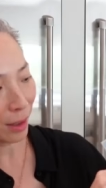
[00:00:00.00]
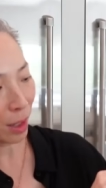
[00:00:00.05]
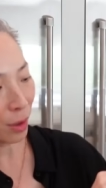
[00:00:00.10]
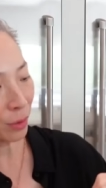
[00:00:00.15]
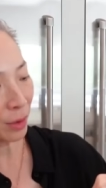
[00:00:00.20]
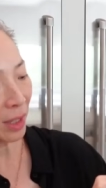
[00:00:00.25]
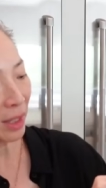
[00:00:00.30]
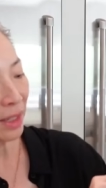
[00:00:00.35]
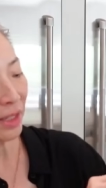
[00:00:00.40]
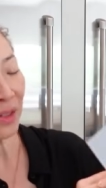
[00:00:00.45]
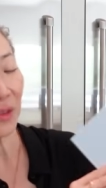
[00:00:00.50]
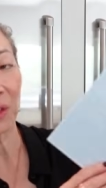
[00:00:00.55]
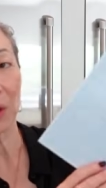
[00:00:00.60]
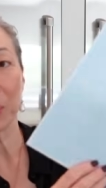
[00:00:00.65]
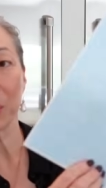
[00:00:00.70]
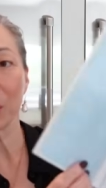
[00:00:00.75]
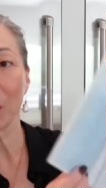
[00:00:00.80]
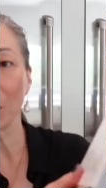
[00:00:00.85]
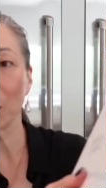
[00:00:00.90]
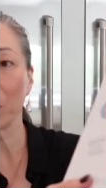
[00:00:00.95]
Oh, and this
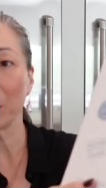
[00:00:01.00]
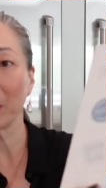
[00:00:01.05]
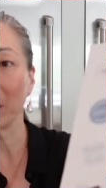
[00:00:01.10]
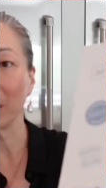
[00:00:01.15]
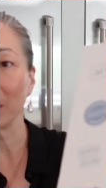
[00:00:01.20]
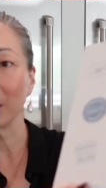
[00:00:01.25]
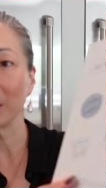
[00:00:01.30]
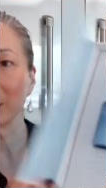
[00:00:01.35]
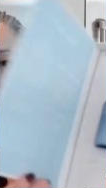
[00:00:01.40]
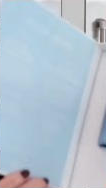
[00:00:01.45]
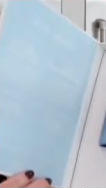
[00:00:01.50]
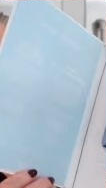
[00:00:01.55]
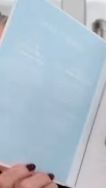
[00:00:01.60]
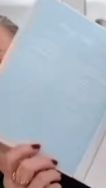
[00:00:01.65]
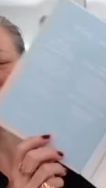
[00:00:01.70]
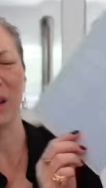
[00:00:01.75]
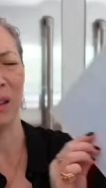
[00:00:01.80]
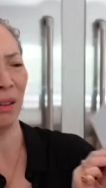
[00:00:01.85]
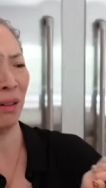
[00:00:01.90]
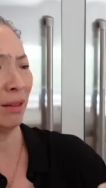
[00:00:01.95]
flips open.
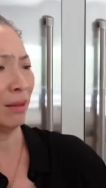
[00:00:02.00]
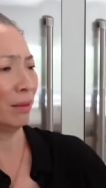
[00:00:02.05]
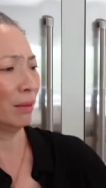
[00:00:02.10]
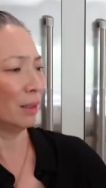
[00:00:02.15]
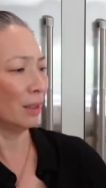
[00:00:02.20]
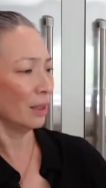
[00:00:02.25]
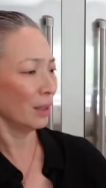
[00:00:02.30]
Oh.